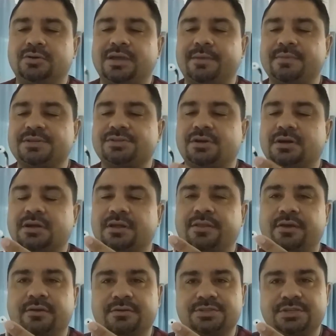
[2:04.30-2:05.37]
And don't get me
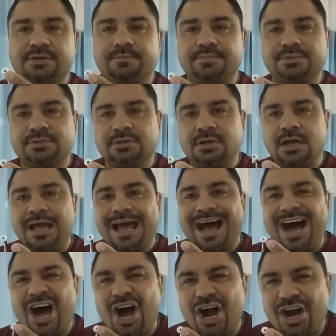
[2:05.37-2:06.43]
started on the ear tubes.
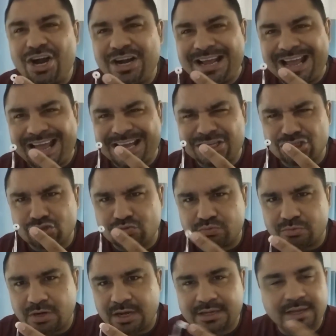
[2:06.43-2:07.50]
Hard as
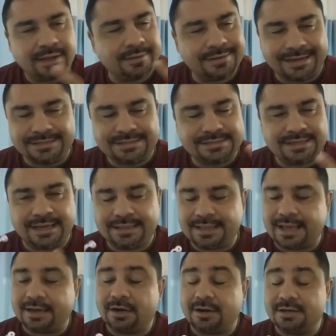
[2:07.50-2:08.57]
a rock. I just
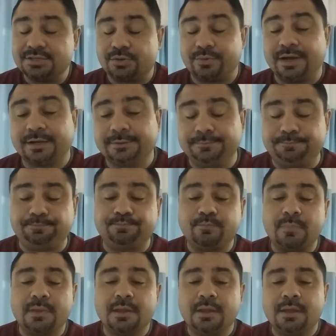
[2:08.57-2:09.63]
hate that. Hard as a rock.
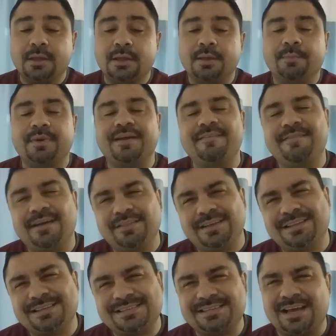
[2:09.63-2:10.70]
But I
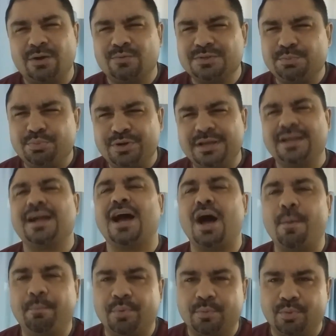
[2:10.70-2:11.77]
found that the sound was pretty
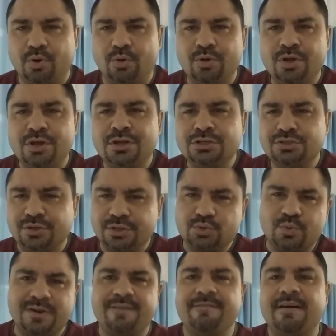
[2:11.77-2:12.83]
comparable to
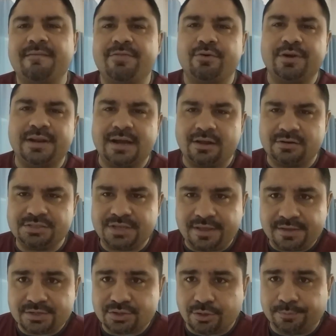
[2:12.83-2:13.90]
the $25, $30
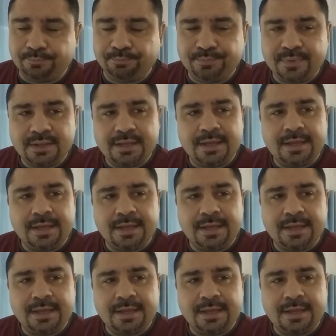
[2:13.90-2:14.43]
stethoscope.